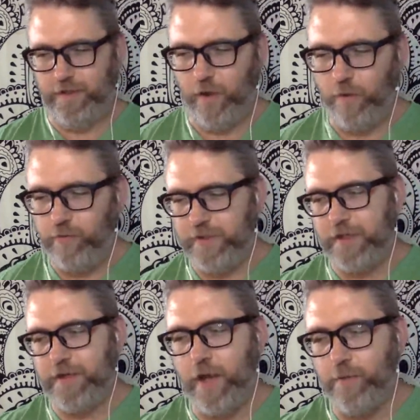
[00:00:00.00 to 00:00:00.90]
Thank hopefully you.
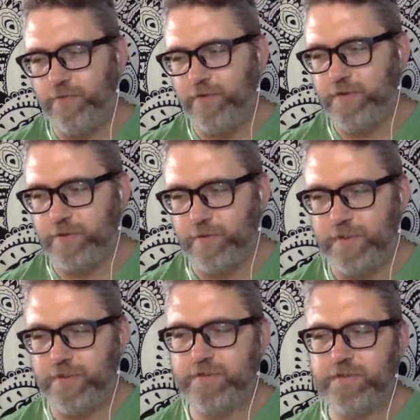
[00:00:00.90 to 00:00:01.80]
that'll help future
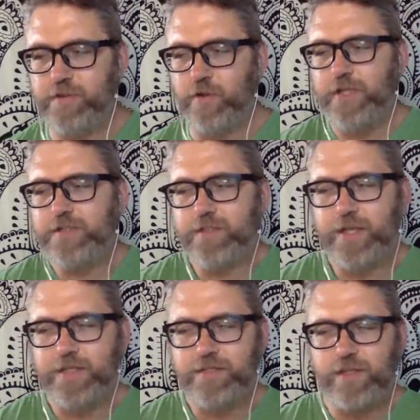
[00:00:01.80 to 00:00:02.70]
readers. So let's
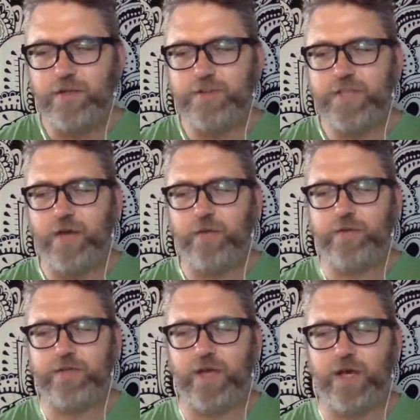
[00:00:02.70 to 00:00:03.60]
let's close out
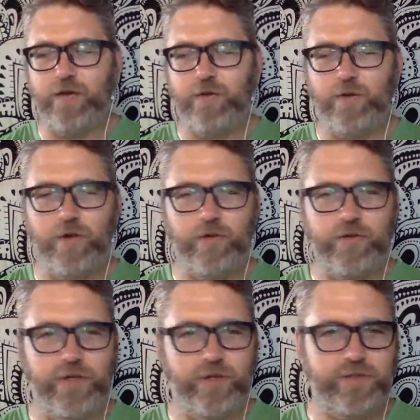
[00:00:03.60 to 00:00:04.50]
with uh, who will hold
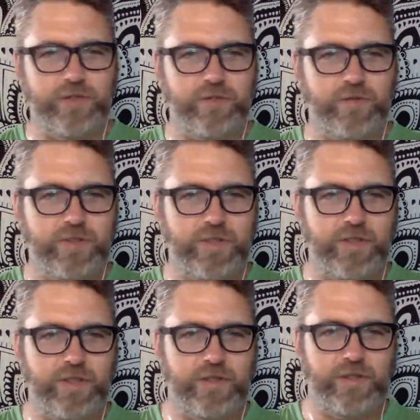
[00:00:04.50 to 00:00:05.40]
the ocean because I
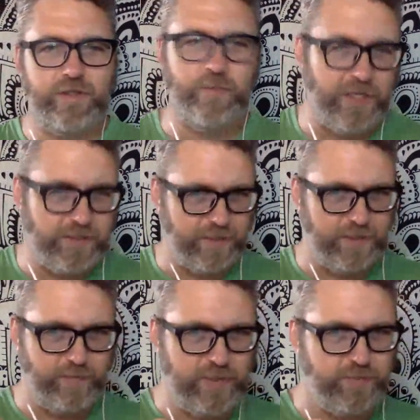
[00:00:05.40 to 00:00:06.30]
think yes. you, mentioned
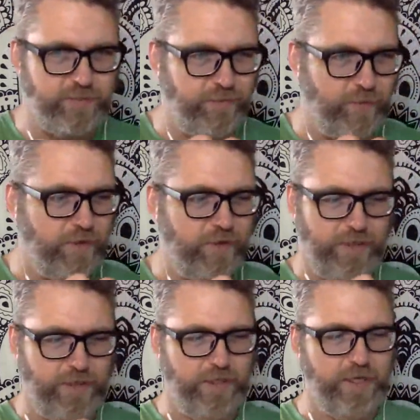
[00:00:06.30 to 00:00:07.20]
this piece before
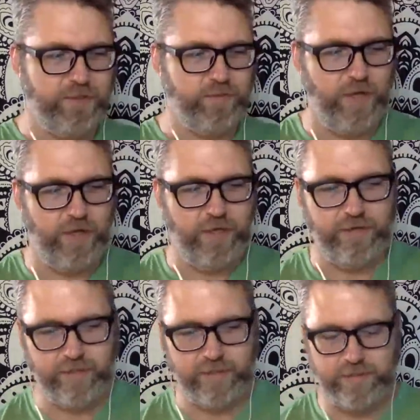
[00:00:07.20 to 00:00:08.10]
as well, and I
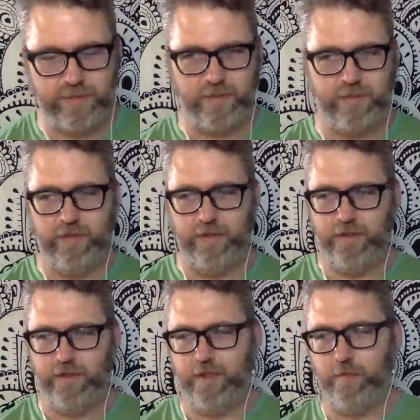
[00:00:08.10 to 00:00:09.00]
think it's a,
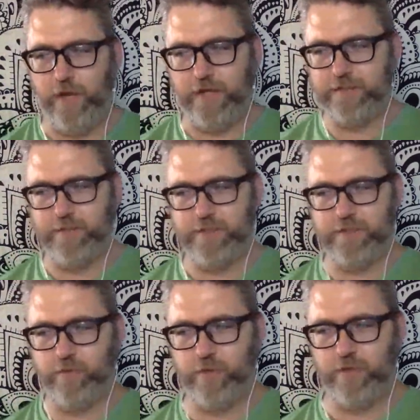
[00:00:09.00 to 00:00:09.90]
in my
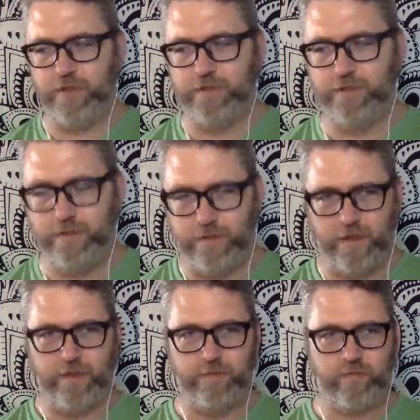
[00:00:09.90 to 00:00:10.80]
estimation, a pretty good
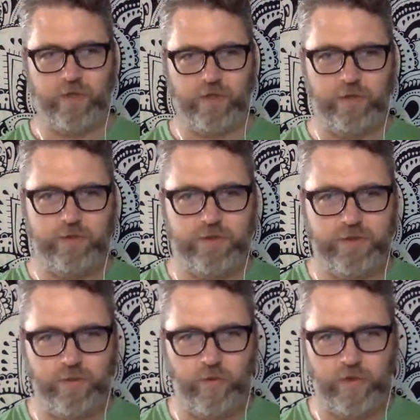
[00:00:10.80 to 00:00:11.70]
um,
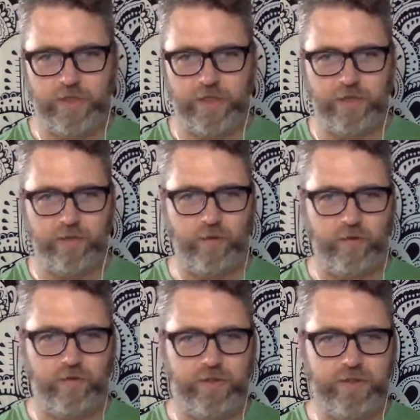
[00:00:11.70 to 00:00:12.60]
conclusion to bring together
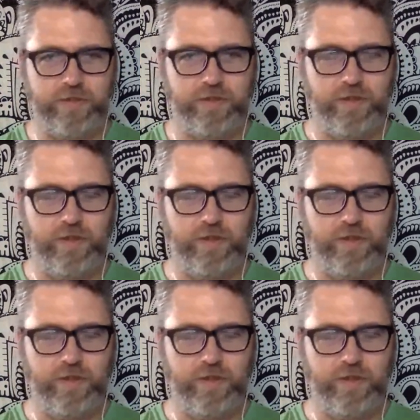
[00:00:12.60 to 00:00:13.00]
both of these